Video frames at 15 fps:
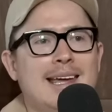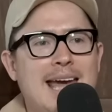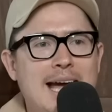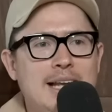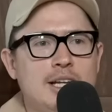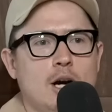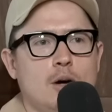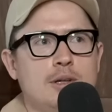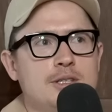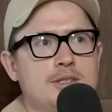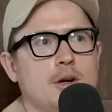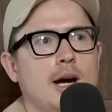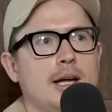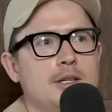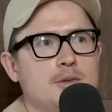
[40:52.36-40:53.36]
Can go
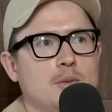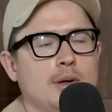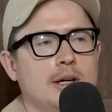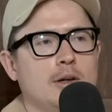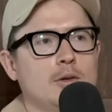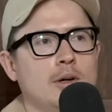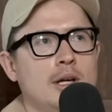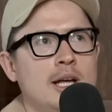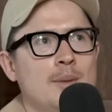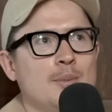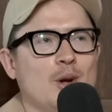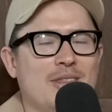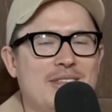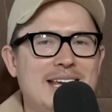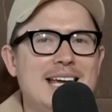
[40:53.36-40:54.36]
inside as well,
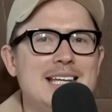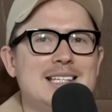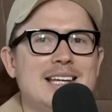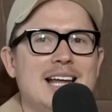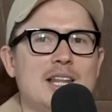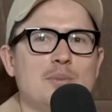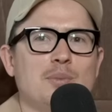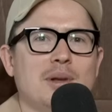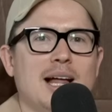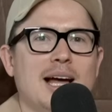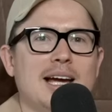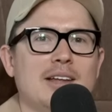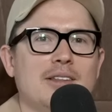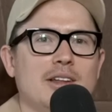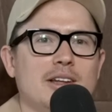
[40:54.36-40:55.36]
but I think he's another
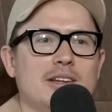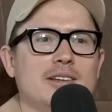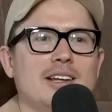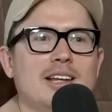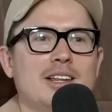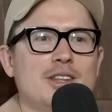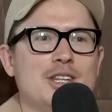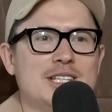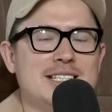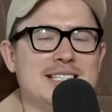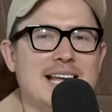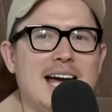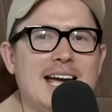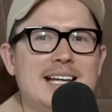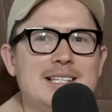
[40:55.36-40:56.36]
player that the
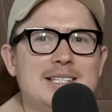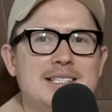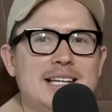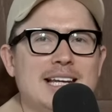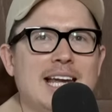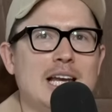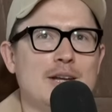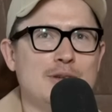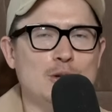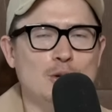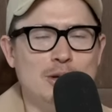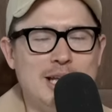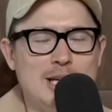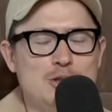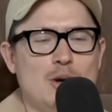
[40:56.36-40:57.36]
Saints, again, if you look
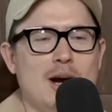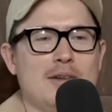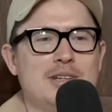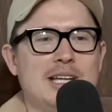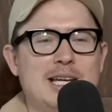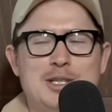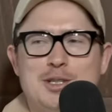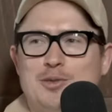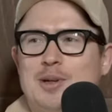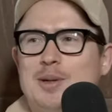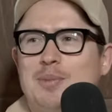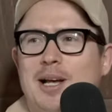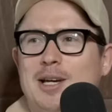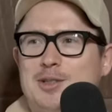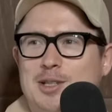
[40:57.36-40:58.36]
at their draft history,
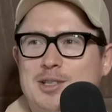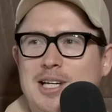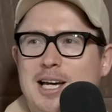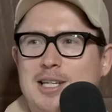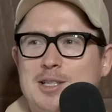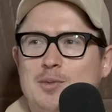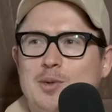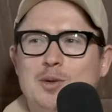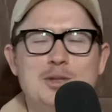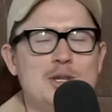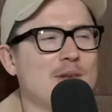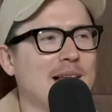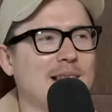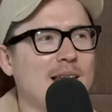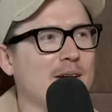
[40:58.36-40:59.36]
players like Darcy Wilson,
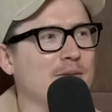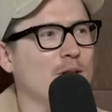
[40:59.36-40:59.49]
they love